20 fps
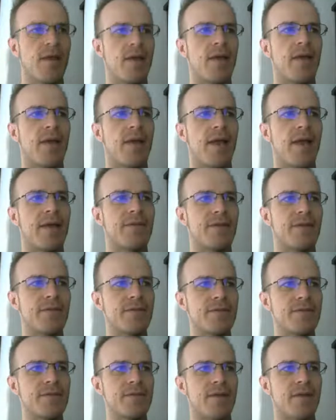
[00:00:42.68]
And
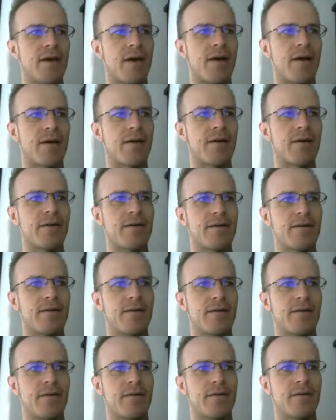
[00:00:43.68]
those are
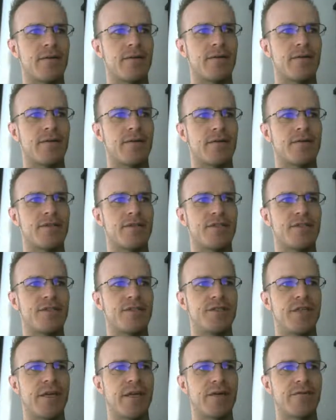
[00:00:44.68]

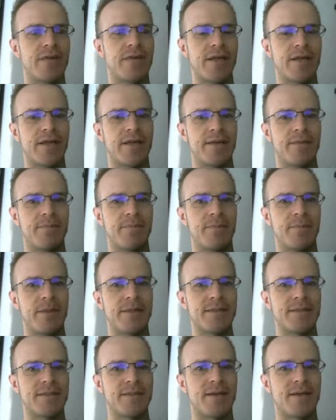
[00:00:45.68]
generated
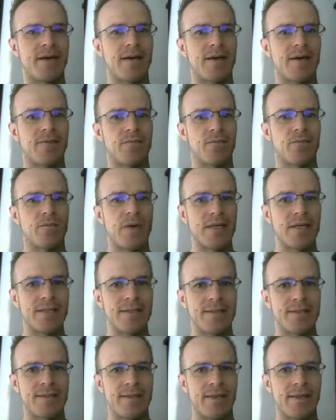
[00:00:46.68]
based on
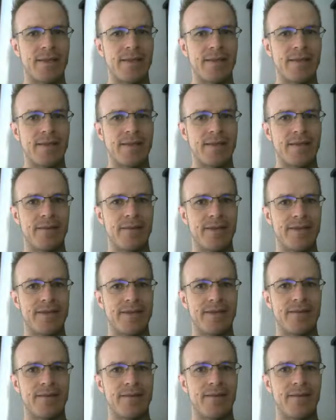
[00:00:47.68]
what's in the
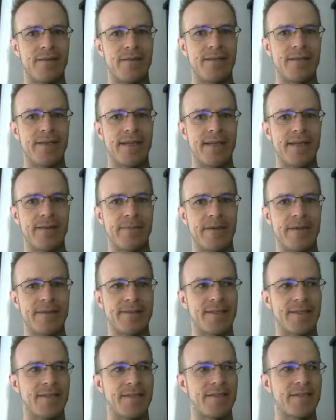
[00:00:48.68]
database
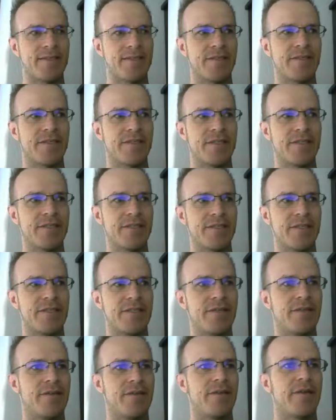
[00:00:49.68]
and the search engine.
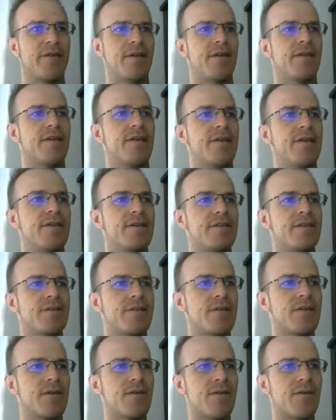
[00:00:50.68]

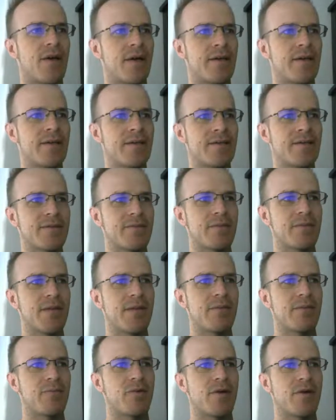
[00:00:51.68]
So I'm going to
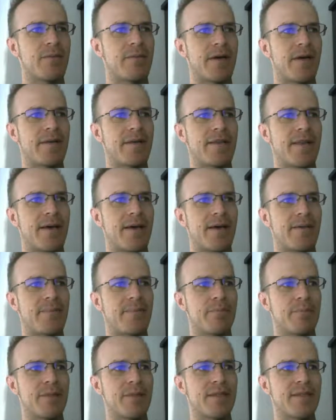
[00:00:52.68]
explain more about that.
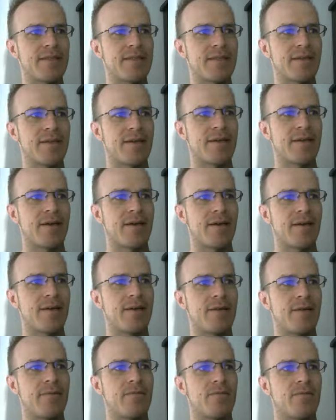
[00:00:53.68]
But let's click
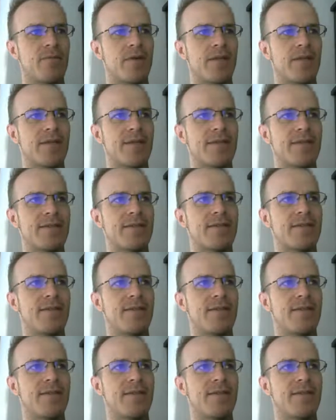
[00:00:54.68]
on one of these.